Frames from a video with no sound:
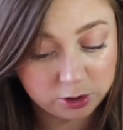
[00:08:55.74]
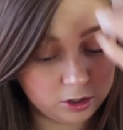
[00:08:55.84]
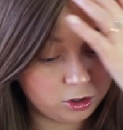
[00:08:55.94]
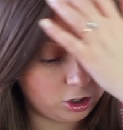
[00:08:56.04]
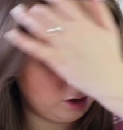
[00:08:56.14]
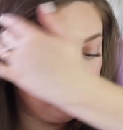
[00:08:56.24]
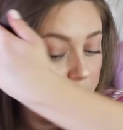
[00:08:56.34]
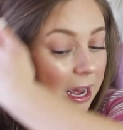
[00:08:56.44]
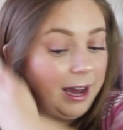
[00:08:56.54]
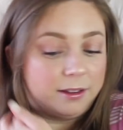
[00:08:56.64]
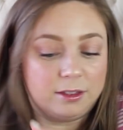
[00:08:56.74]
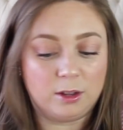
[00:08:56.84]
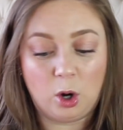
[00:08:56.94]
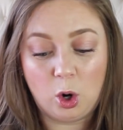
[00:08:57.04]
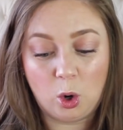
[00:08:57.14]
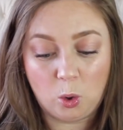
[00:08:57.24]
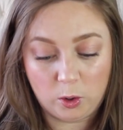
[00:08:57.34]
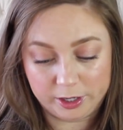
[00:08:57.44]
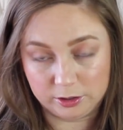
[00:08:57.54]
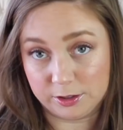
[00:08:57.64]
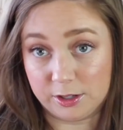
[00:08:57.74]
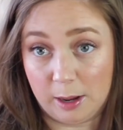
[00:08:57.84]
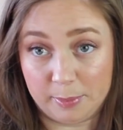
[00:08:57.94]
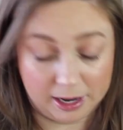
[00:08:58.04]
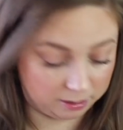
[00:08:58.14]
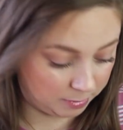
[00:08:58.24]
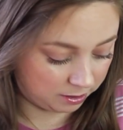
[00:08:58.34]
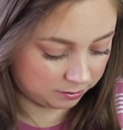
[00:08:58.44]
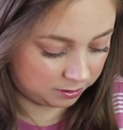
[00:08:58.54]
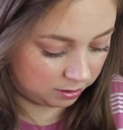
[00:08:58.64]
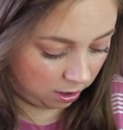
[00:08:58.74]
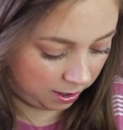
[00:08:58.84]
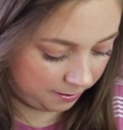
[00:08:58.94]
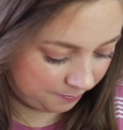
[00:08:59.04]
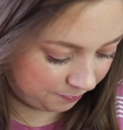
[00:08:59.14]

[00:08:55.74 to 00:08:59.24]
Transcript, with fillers: So these are called bath oils, not bath melts, sorry.